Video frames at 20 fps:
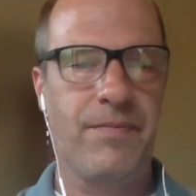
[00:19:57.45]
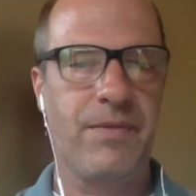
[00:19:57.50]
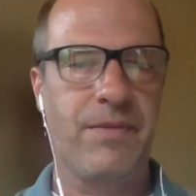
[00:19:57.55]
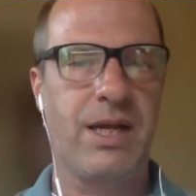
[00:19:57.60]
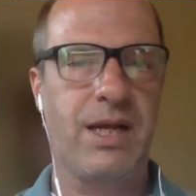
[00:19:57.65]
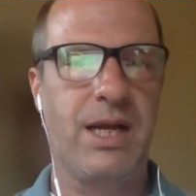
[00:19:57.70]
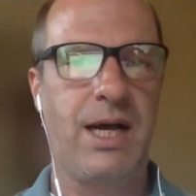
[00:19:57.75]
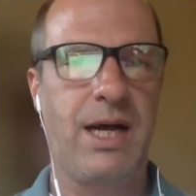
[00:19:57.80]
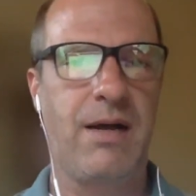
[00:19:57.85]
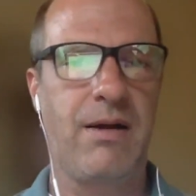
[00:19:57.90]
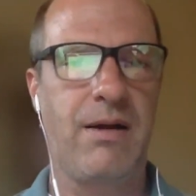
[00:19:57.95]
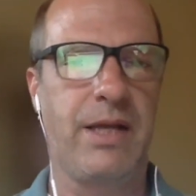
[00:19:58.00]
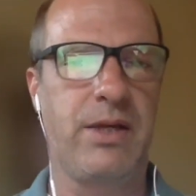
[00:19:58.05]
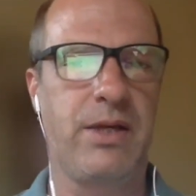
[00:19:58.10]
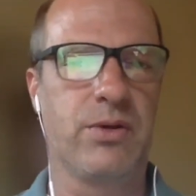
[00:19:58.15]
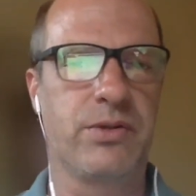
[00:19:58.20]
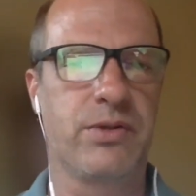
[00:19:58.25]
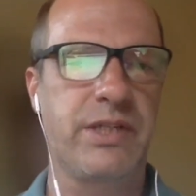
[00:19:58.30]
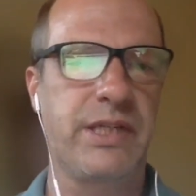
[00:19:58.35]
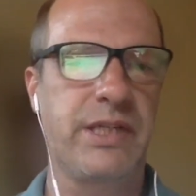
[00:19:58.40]
and you'll
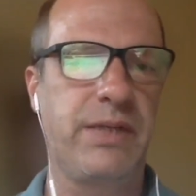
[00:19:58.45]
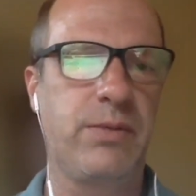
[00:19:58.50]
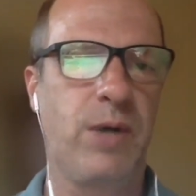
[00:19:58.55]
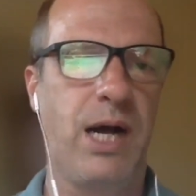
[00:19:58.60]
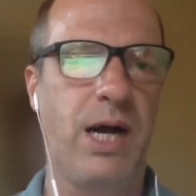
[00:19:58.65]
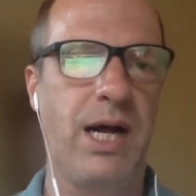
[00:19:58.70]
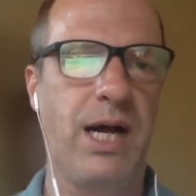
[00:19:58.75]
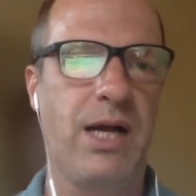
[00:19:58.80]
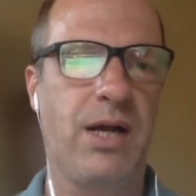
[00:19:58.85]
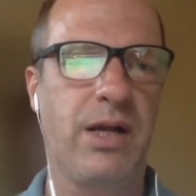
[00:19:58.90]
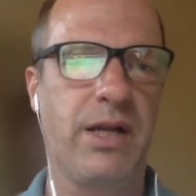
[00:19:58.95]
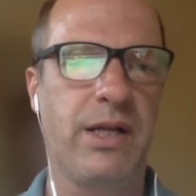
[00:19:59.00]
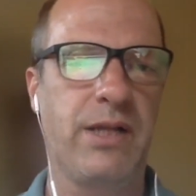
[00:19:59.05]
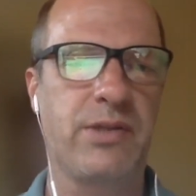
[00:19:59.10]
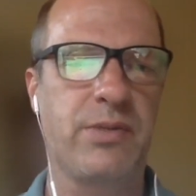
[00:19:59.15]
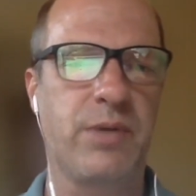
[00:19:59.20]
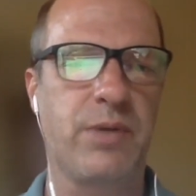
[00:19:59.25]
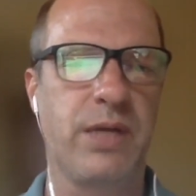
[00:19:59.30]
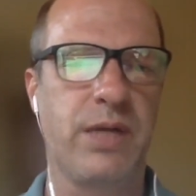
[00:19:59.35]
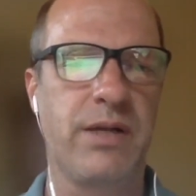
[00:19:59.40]
see why on this
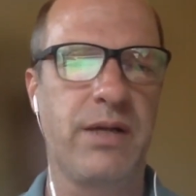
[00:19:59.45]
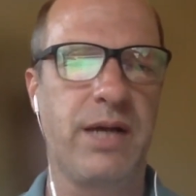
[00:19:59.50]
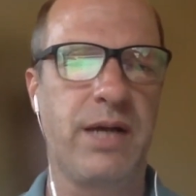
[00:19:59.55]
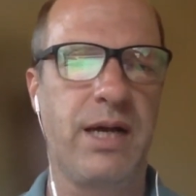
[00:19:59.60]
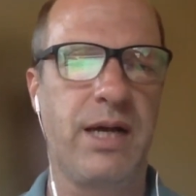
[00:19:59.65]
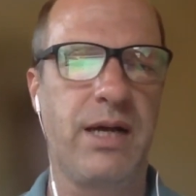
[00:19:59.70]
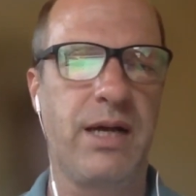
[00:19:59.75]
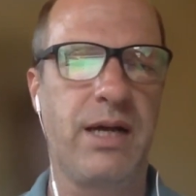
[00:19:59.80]
one. A